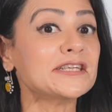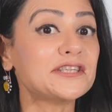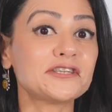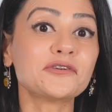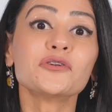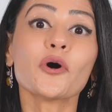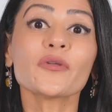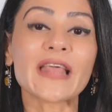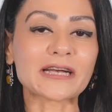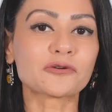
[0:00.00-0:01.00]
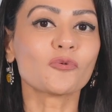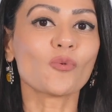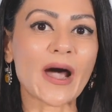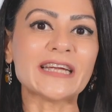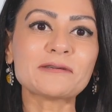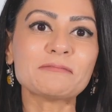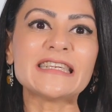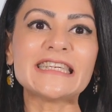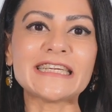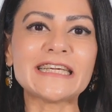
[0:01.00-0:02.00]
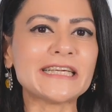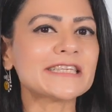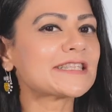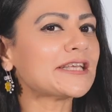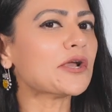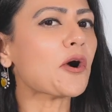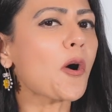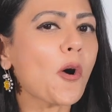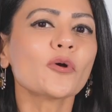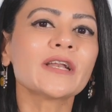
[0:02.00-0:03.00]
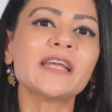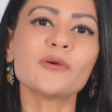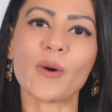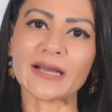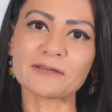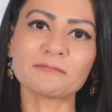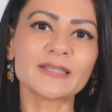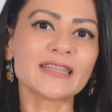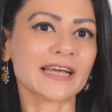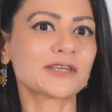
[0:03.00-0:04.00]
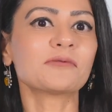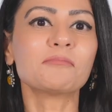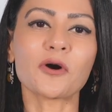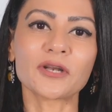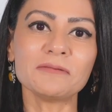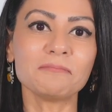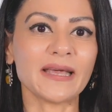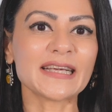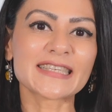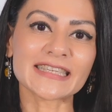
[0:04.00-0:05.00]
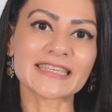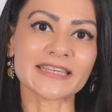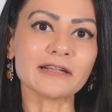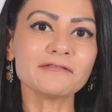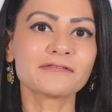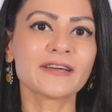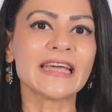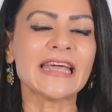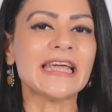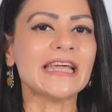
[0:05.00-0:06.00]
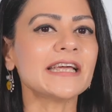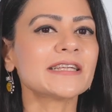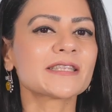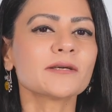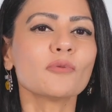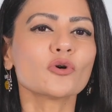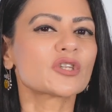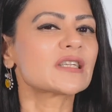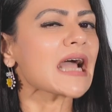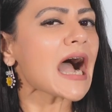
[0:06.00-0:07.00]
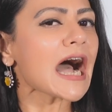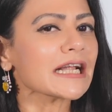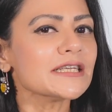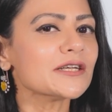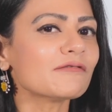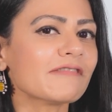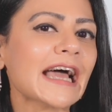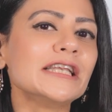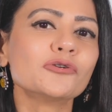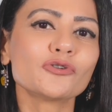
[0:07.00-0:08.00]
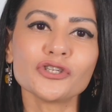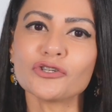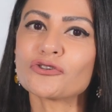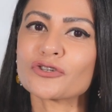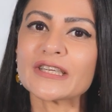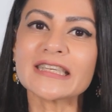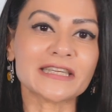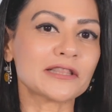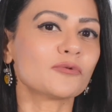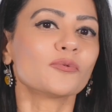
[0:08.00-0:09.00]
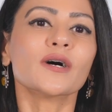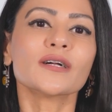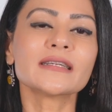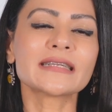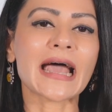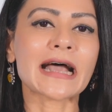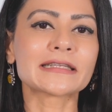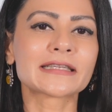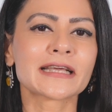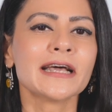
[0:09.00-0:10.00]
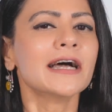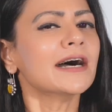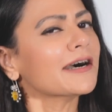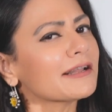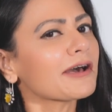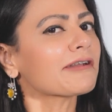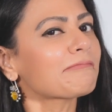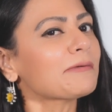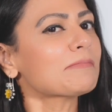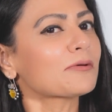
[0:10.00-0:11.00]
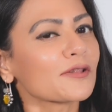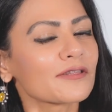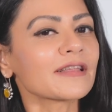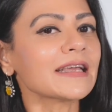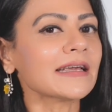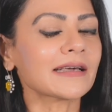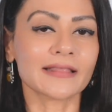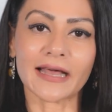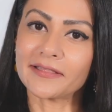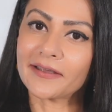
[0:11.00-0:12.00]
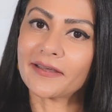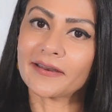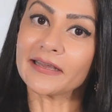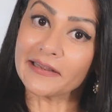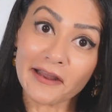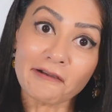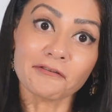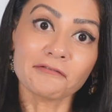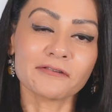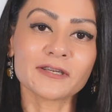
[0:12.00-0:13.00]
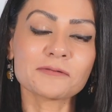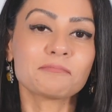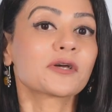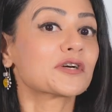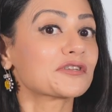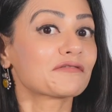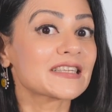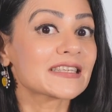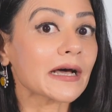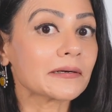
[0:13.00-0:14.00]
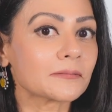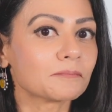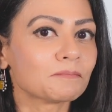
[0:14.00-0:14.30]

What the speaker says: Did you know that vitamin D is the only vitamin that your body makes itself? It is the most undervalued nutrient in the world, as a lot of people think that they're getting enough of it because of the sun.